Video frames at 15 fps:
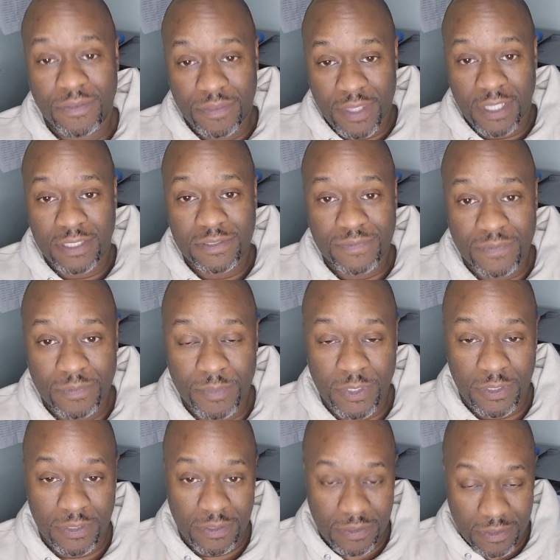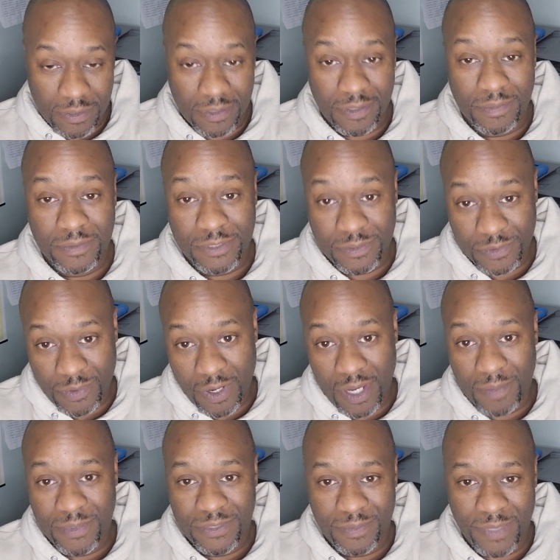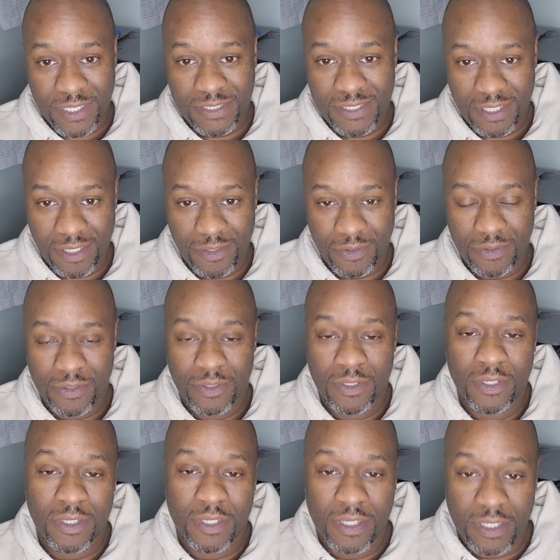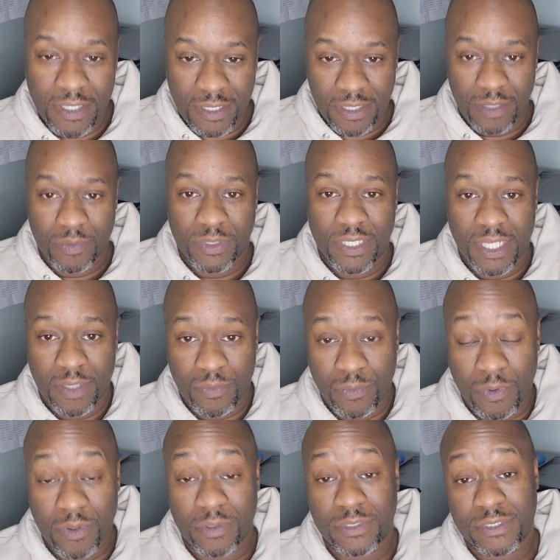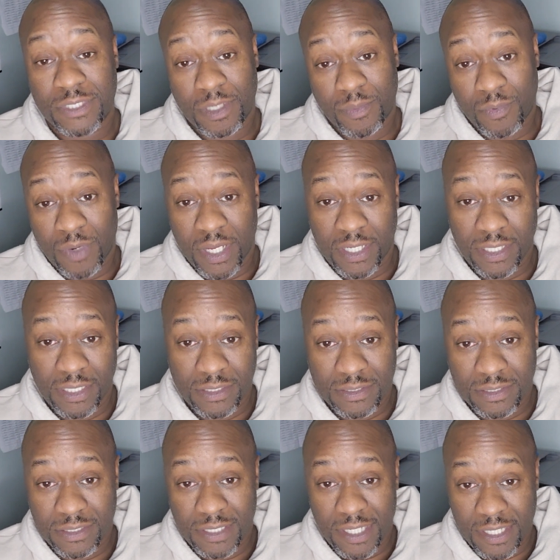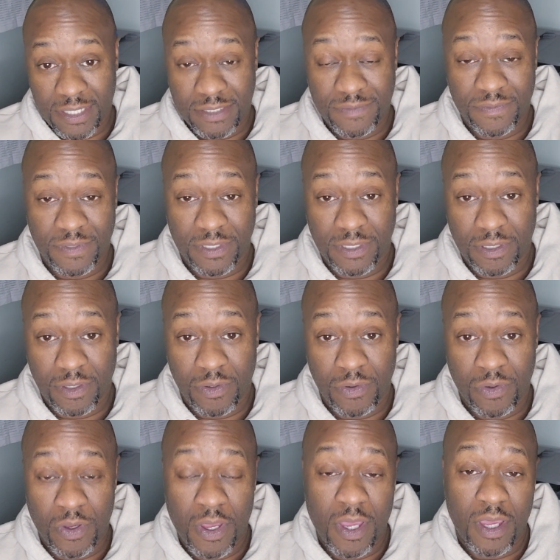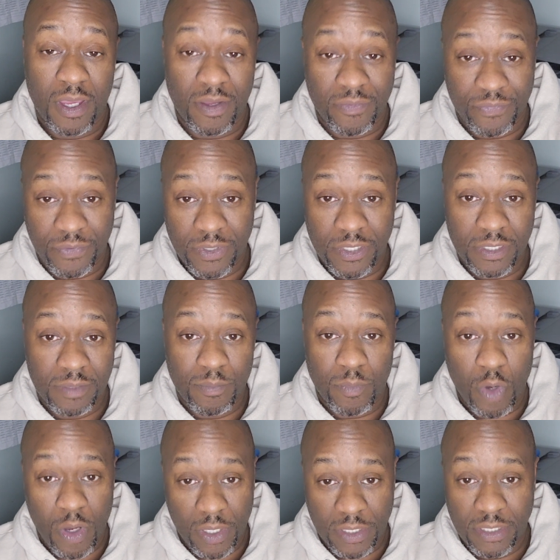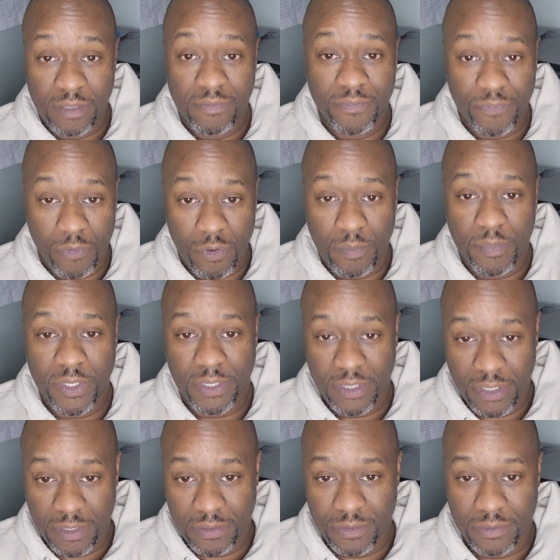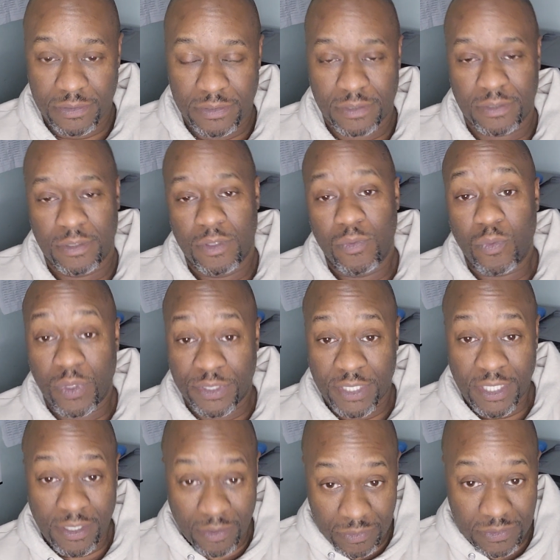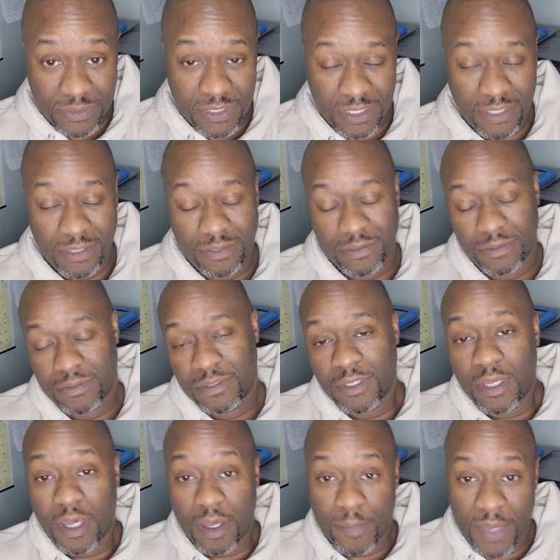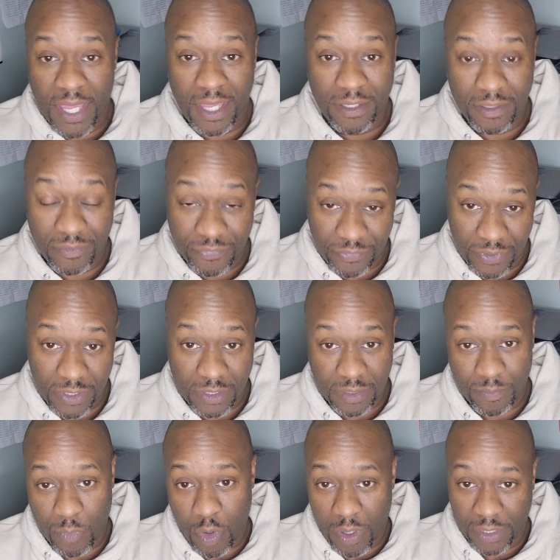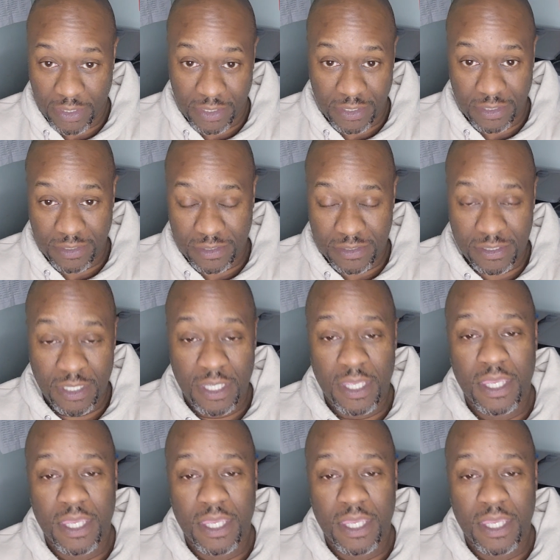thanks for being a subscriber to my channel. And with that, we're going to jump right into today's video, affiliate marketing for beginners. What they don't tell you about affiliate marketing is